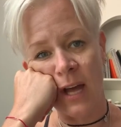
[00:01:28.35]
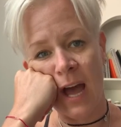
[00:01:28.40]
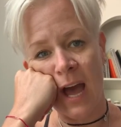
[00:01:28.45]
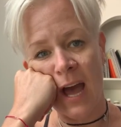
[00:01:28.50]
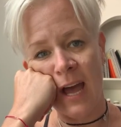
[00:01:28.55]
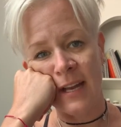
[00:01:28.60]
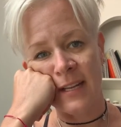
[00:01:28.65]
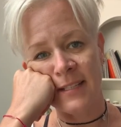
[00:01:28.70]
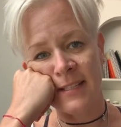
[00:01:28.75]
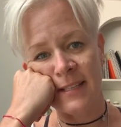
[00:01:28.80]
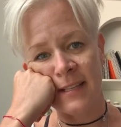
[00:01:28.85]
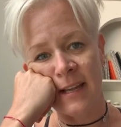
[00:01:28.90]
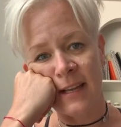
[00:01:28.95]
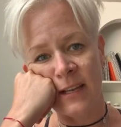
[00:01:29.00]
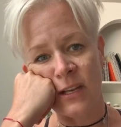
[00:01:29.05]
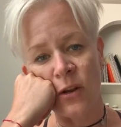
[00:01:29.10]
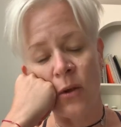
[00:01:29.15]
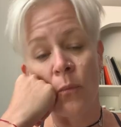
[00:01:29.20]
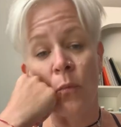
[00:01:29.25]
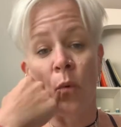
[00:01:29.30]
and
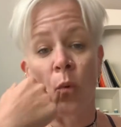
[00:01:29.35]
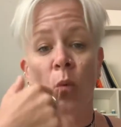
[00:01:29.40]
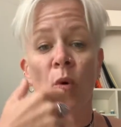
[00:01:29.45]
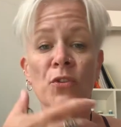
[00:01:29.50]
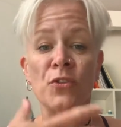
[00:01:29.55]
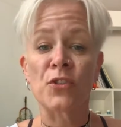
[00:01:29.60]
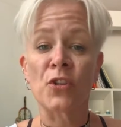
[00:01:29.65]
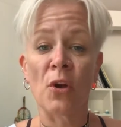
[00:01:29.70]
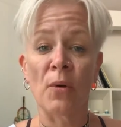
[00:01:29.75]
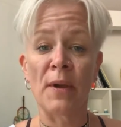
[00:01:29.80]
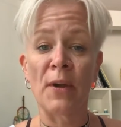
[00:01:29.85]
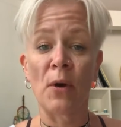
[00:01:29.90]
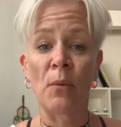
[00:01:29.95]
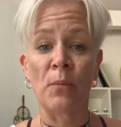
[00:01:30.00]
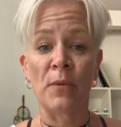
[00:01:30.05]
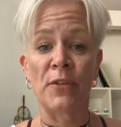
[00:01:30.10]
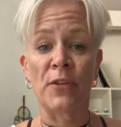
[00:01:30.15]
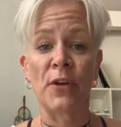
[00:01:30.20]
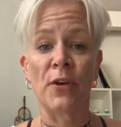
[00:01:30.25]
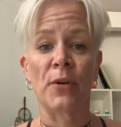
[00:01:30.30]
what's going on
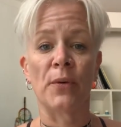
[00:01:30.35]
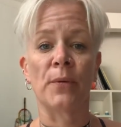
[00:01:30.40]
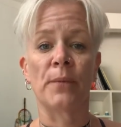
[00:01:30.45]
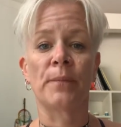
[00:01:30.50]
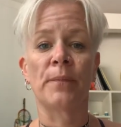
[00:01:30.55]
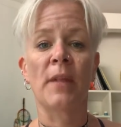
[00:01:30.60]
with you,